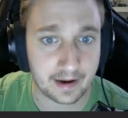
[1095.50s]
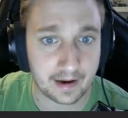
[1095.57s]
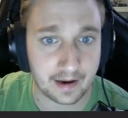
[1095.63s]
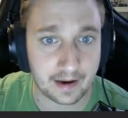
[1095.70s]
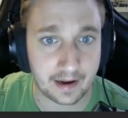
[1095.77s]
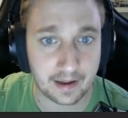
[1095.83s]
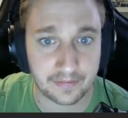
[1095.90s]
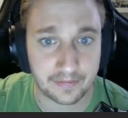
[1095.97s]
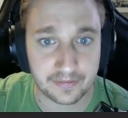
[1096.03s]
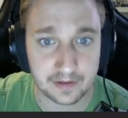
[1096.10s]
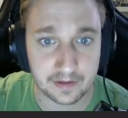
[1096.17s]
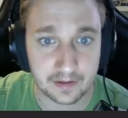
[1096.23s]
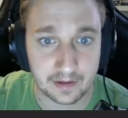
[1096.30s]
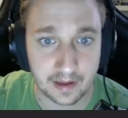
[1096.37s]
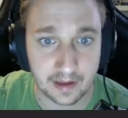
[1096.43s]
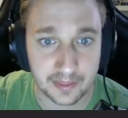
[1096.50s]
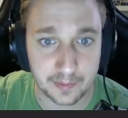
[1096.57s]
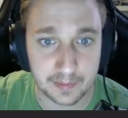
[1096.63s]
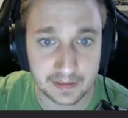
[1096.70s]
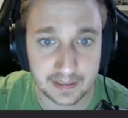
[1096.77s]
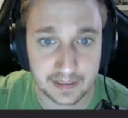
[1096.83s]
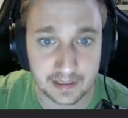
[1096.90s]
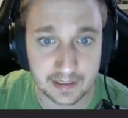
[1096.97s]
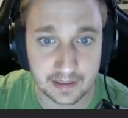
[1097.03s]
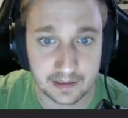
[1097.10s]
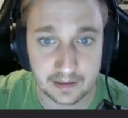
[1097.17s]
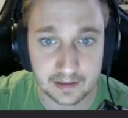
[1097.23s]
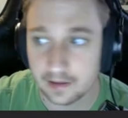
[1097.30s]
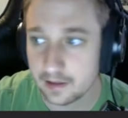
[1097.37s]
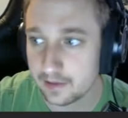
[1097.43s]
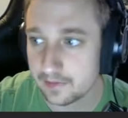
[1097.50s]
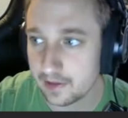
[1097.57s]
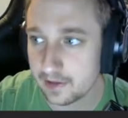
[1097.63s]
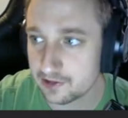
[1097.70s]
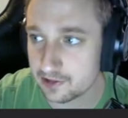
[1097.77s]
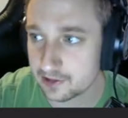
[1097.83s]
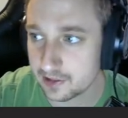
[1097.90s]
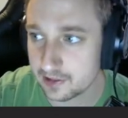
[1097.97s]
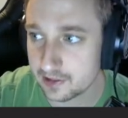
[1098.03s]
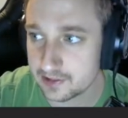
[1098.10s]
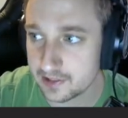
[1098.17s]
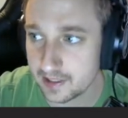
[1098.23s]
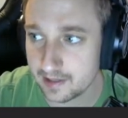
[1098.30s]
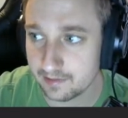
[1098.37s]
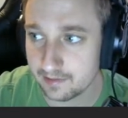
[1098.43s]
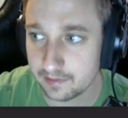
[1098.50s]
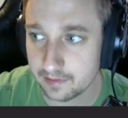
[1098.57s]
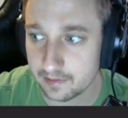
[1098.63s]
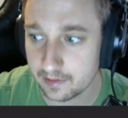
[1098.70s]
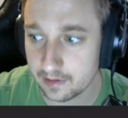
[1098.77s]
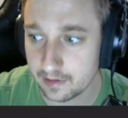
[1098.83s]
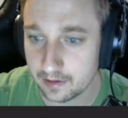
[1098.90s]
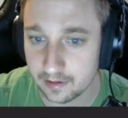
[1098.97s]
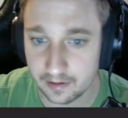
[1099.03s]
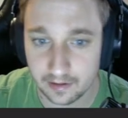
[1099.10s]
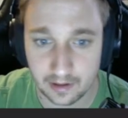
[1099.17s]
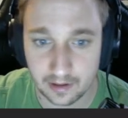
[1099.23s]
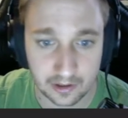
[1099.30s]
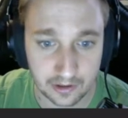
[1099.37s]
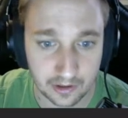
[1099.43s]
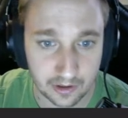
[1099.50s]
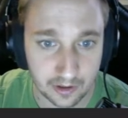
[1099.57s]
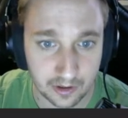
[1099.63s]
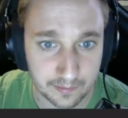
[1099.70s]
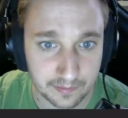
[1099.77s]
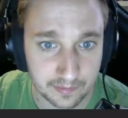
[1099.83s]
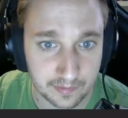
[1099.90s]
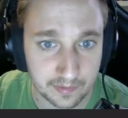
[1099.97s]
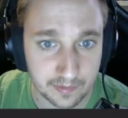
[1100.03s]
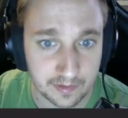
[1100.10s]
at the beginning. That's just going to save our arm